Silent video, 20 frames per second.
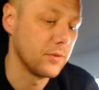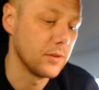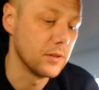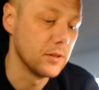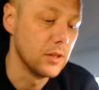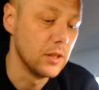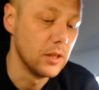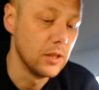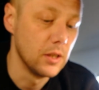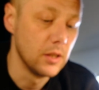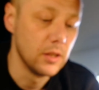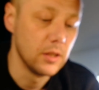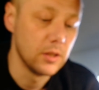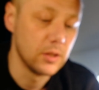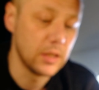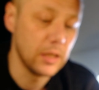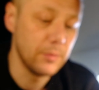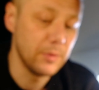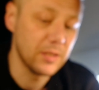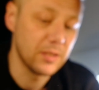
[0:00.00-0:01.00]
And
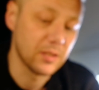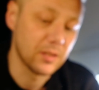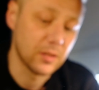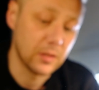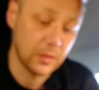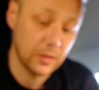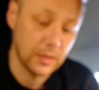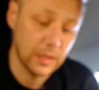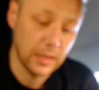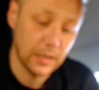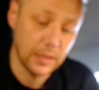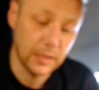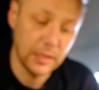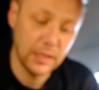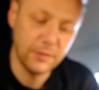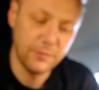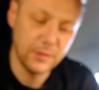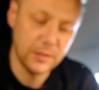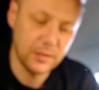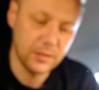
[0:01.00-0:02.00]
J Masix said,
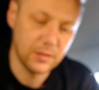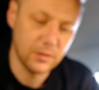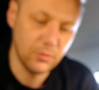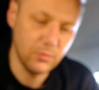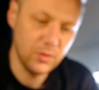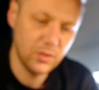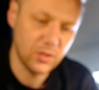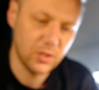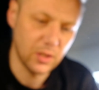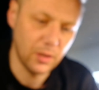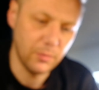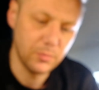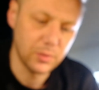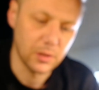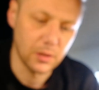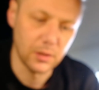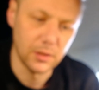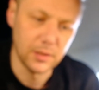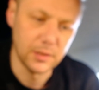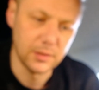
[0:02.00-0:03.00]
if it's so
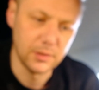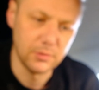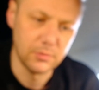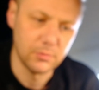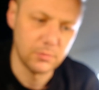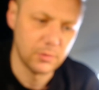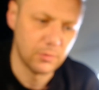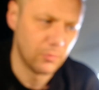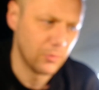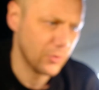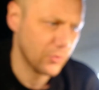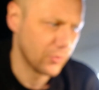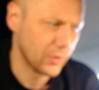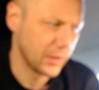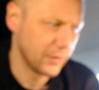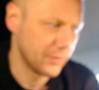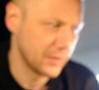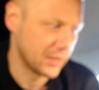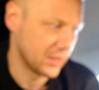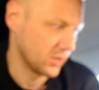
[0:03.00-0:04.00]
subtle and you're wondering
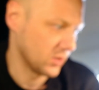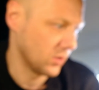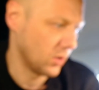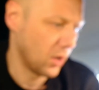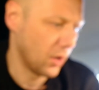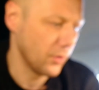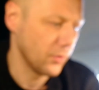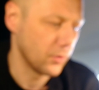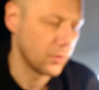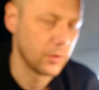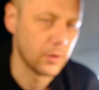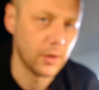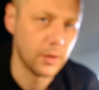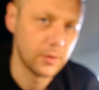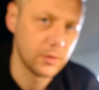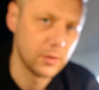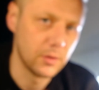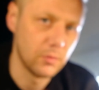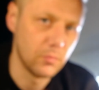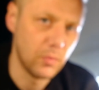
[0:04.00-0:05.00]
if it's on or
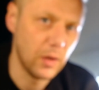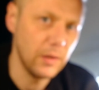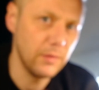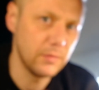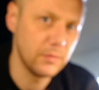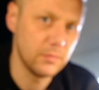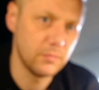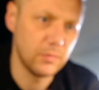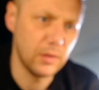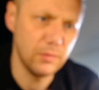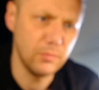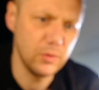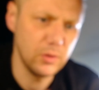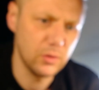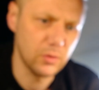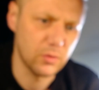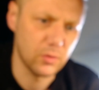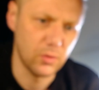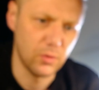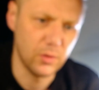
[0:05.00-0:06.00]
not, why would
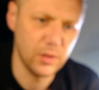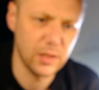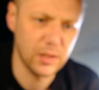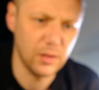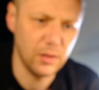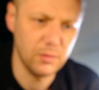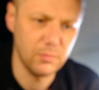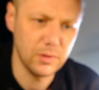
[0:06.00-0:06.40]
you turn it on?